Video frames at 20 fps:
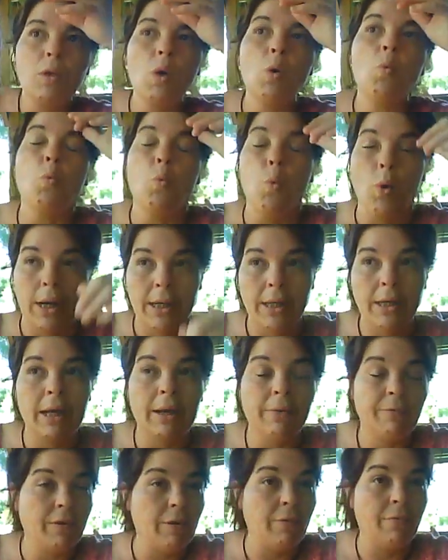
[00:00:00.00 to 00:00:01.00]

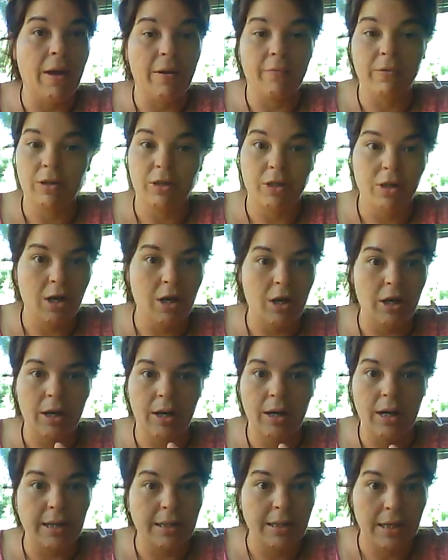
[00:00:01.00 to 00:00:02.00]
if you've ever
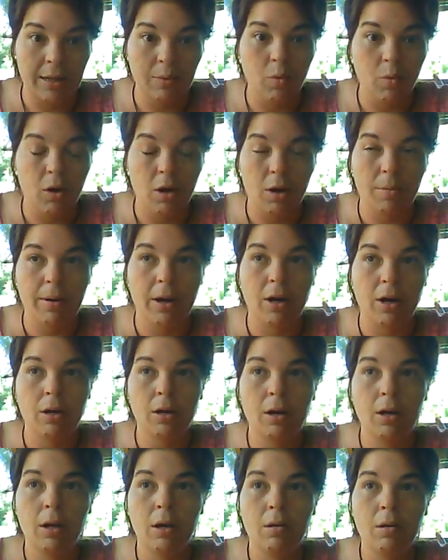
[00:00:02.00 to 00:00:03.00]
done a dewormer,
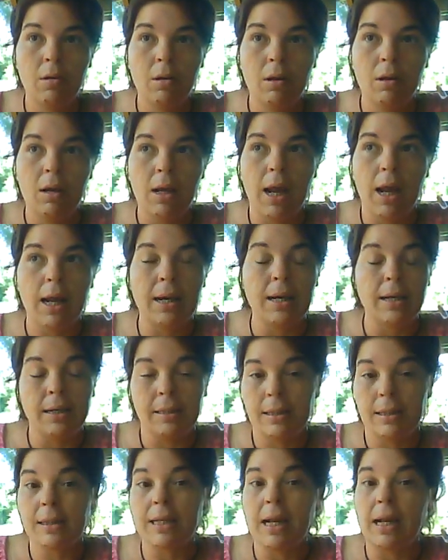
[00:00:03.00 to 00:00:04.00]
and
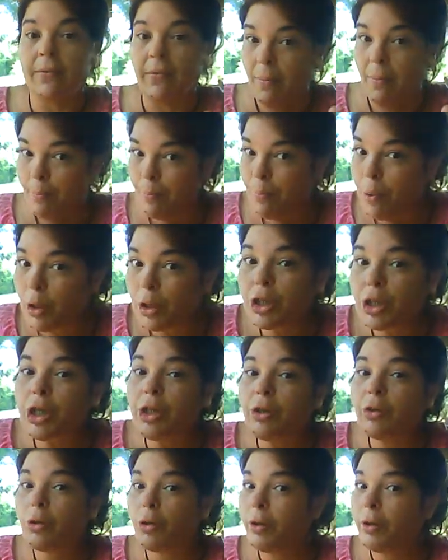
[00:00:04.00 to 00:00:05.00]
instead of it
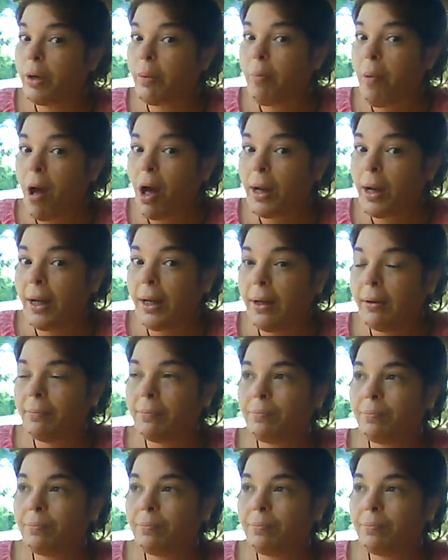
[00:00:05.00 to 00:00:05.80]
pushing through your body,